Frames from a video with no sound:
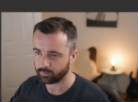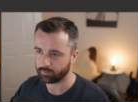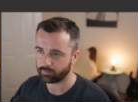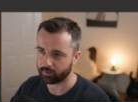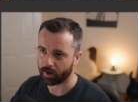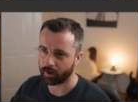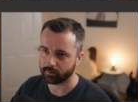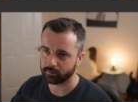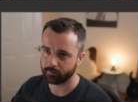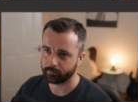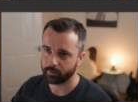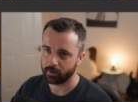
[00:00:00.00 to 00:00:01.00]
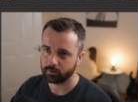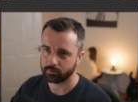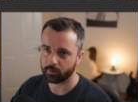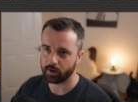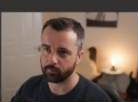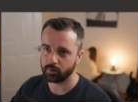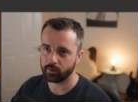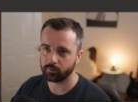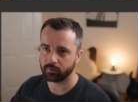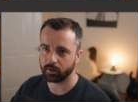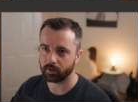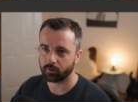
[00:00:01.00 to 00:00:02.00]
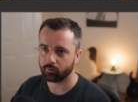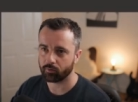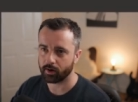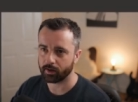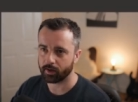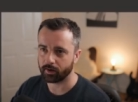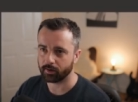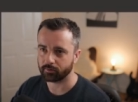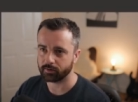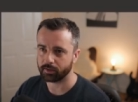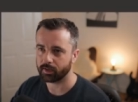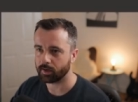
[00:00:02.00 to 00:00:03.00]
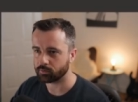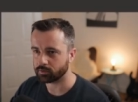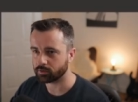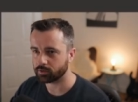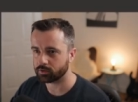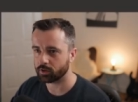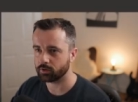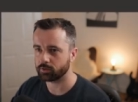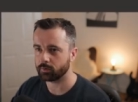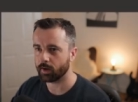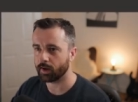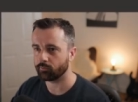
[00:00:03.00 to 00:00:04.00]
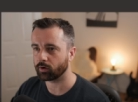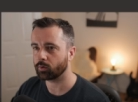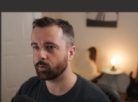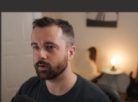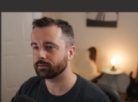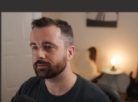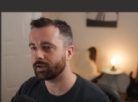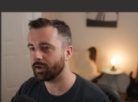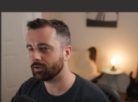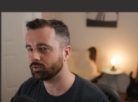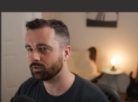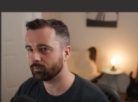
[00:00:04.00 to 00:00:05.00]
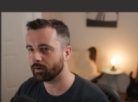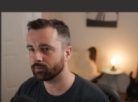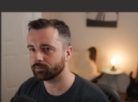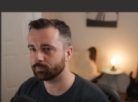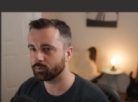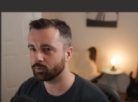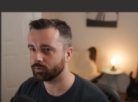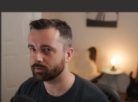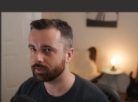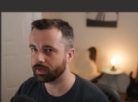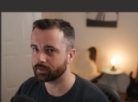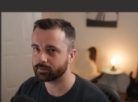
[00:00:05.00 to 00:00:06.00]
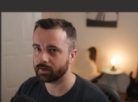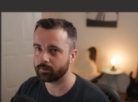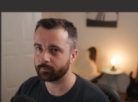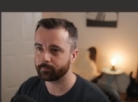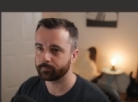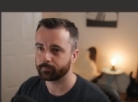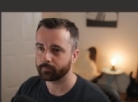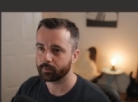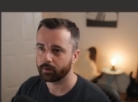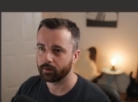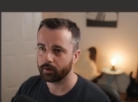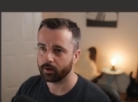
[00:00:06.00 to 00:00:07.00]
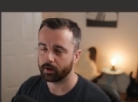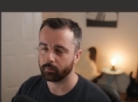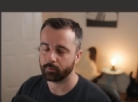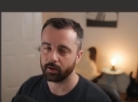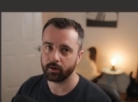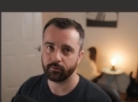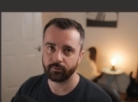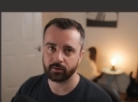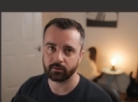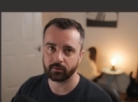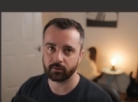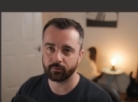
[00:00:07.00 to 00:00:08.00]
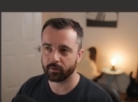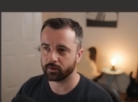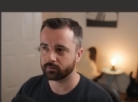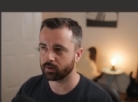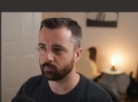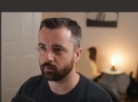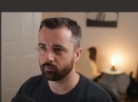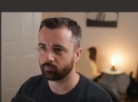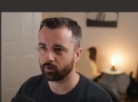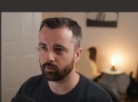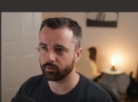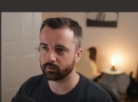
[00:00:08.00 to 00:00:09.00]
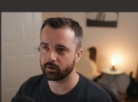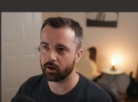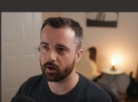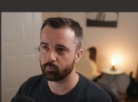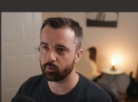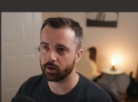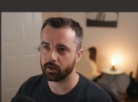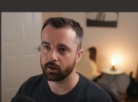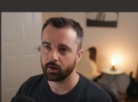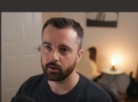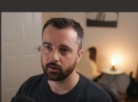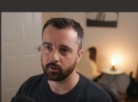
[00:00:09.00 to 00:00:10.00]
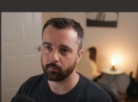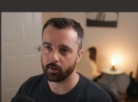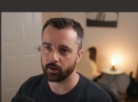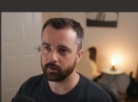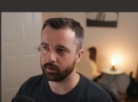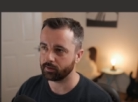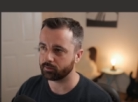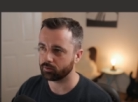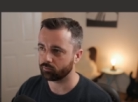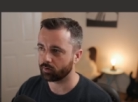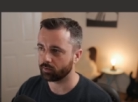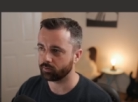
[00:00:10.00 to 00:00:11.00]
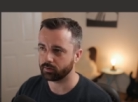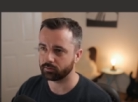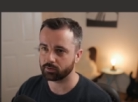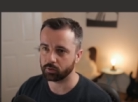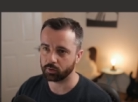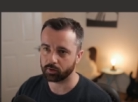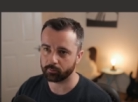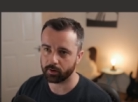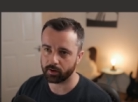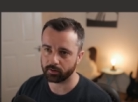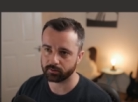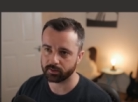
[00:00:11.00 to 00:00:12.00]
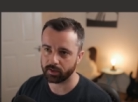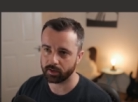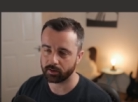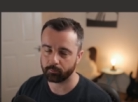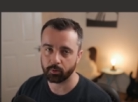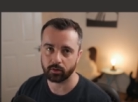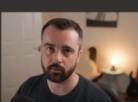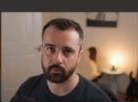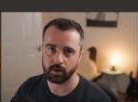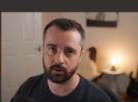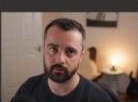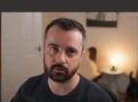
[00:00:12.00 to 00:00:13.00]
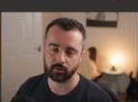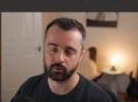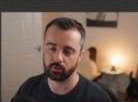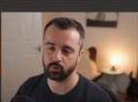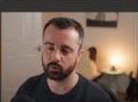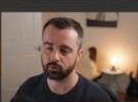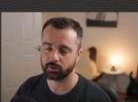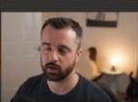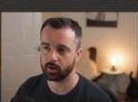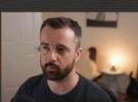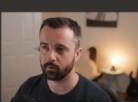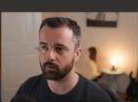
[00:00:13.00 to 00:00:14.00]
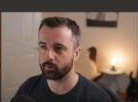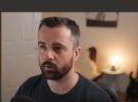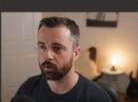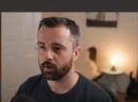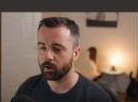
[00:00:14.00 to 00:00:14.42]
do that. So I'm using rake N L T K, which I just showed you, and request H T M L to pull the text out. Um, if this is the first time you've run this library, you might need to run these two commands here, put them into your terminal